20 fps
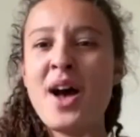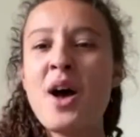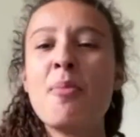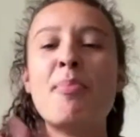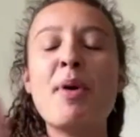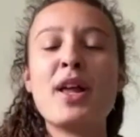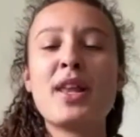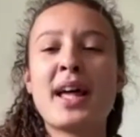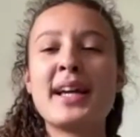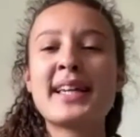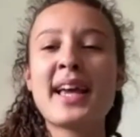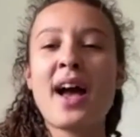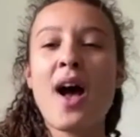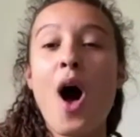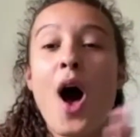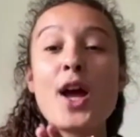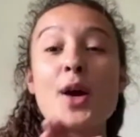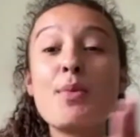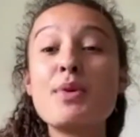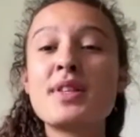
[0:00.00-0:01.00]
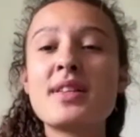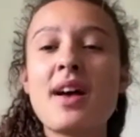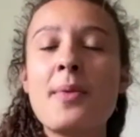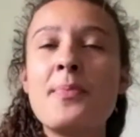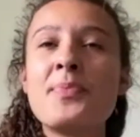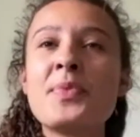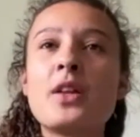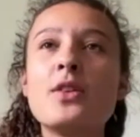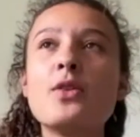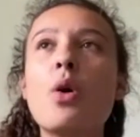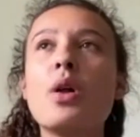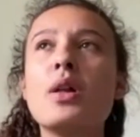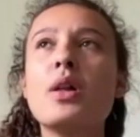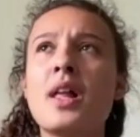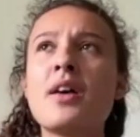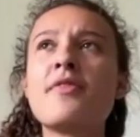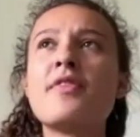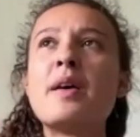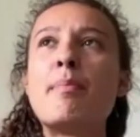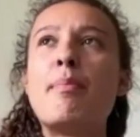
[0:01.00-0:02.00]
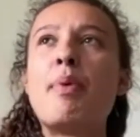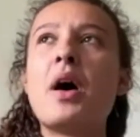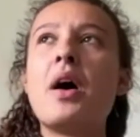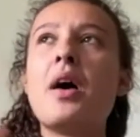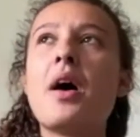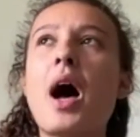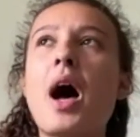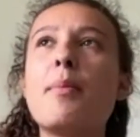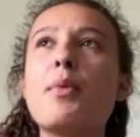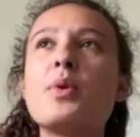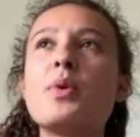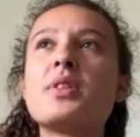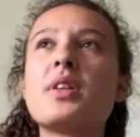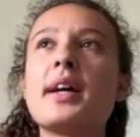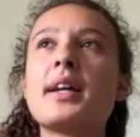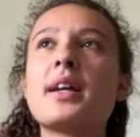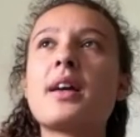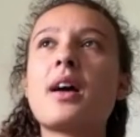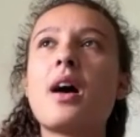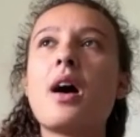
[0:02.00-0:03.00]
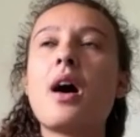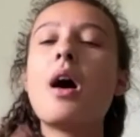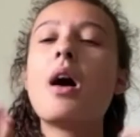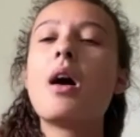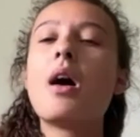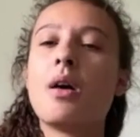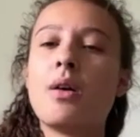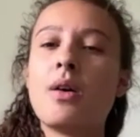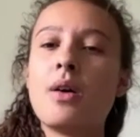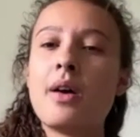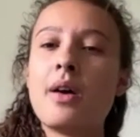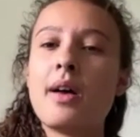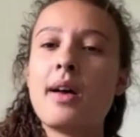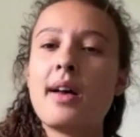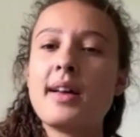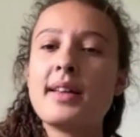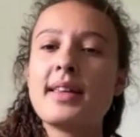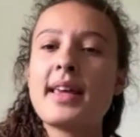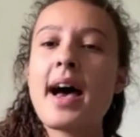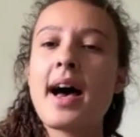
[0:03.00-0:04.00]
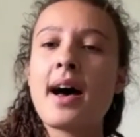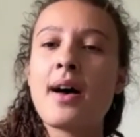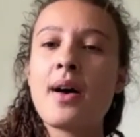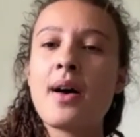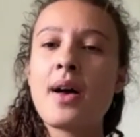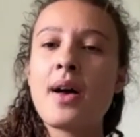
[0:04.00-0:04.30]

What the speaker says: But like I was not love it, but I'm always like, oh yeah,